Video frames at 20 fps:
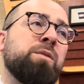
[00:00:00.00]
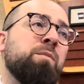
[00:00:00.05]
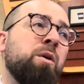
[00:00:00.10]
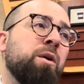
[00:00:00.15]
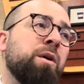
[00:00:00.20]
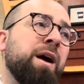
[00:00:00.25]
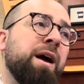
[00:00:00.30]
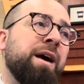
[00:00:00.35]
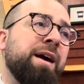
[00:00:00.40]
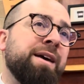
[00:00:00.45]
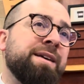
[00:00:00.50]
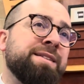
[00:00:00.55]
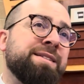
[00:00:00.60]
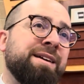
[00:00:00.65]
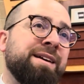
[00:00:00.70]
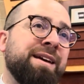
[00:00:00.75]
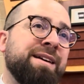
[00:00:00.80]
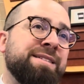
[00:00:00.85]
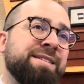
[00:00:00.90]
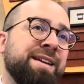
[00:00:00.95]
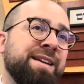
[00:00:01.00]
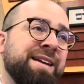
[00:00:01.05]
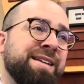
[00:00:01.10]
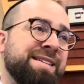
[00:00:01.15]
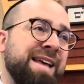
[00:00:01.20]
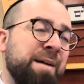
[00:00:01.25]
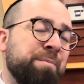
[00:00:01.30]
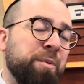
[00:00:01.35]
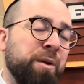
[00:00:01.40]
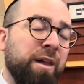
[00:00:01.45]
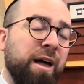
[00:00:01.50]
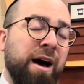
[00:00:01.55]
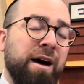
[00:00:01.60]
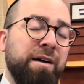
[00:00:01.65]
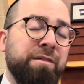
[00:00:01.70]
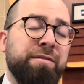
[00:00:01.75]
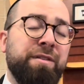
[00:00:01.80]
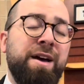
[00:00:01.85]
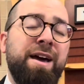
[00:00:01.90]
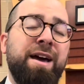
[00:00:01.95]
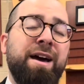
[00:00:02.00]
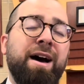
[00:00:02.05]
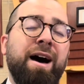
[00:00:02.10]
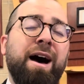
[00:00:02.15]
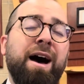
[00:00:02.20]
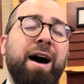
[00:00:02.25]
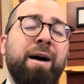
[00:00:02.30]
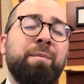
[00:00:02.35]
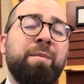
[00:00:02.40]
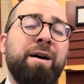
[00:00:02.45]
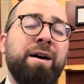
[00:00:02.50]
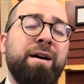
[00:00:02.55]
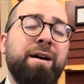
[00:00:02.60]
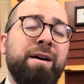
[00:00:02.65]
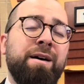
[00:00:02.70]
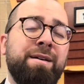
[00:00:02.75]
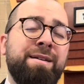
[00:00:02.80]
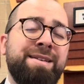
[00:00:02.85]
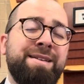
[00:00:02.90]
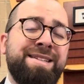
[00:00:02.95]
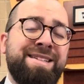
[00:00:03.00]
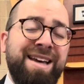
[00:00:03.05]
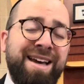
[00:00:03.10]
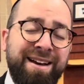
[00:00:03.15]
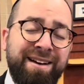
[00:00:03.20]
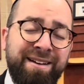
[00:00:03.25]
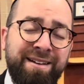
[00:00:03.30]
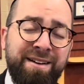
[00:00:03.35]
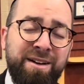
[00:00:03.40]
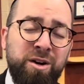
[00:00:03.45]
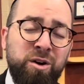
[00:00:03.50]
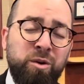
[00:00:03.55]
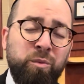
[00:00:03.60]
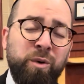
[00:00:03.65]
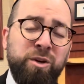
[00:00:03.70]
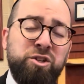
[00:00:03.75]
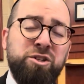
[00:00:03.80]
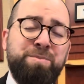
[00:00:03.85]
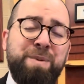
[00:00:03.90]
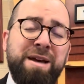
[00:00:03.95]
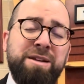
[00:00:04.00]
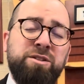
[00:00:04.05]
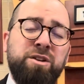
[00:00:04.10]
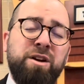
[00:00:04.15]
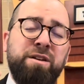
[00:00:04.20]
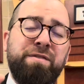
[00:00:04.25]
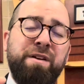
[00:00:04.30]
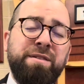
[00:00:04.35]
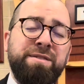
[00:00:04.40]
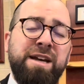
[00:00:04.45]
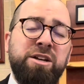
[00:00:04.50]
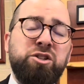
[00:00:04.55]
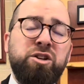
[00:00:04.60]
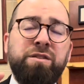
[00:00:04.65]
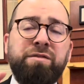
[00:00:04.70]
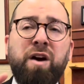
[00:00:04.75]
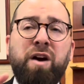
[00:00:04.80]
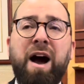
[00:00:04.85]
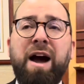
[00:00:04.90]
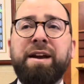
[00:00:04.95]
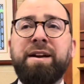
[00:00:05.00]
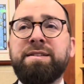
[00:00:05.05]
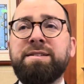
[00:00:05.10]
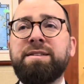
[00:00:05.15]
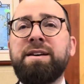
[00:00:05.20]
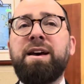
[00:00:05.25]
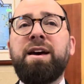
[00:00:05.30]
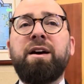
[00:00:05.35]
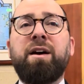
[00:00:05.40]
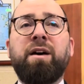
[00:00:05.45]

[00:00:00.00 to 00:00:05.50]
mora is an example of din, which is based on a foundation of kindness.